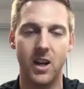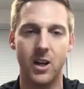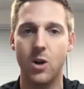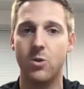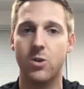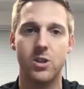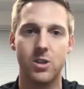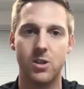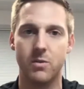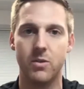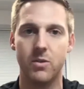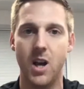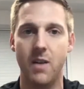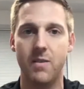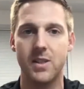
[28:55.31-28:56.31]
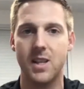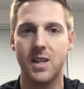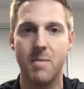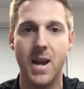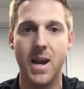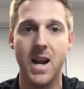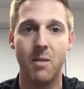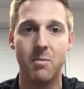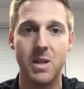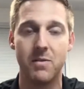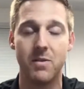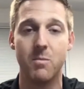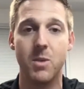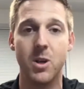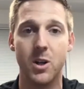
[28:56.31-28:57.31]
coaches or front office that may not be
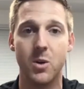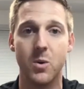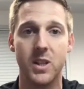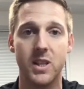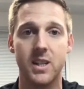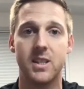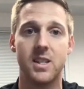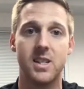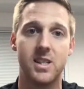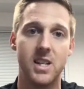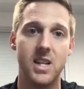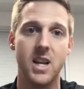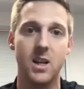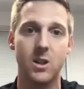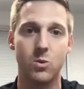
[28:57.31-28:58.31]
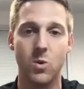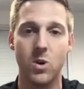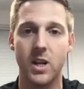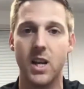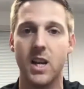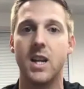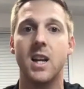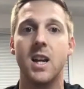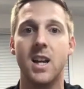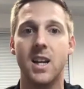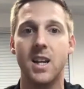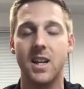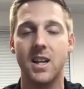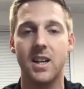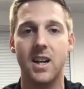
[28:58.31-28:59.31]
familiar with it to see us working
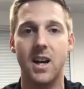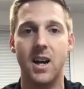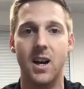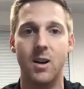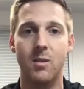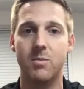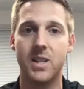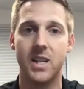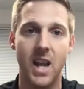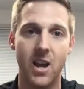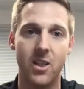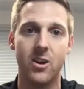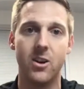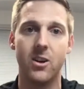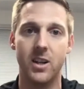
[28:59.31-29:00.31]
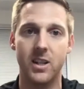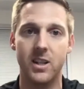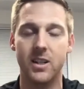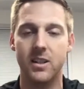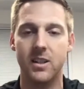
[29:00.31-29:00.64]
um, together and